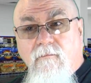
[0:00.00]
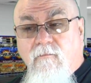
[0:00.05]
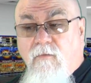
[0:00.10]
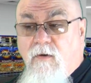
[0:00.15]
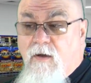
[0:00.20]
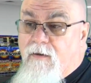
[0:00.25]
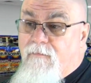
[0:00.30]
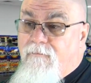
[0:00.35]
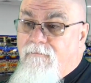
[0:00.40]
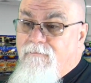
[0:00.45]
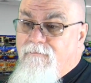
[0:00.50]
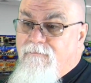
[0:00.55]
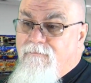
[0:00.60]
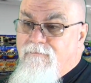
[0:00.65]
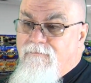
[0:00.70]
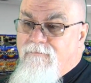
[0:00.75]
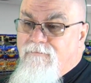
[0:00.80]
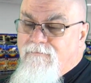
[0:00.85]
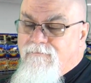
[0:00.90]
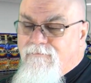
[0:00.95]
well,
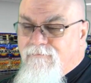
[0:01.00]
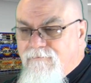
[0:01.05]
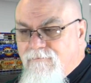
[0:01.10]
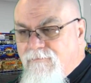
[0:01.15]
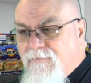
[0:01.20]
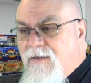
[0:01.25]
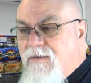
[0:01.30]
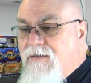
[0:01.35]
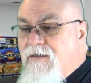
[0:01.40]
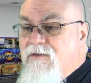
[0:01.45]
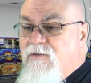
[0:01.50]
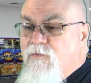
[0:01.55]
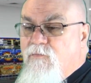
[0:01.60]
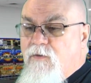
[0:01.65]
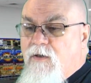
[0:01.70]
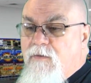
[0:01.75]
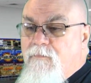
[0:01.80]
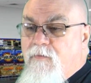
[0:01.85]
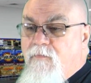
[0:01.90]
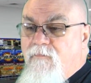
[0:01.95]
it doesn't
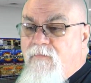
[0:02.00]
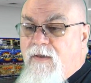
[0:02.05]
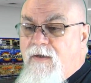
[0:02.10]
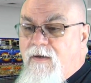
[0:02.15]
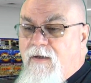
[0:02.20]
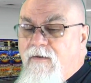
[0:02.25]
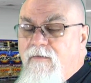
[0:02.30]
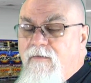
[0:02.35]
really prevent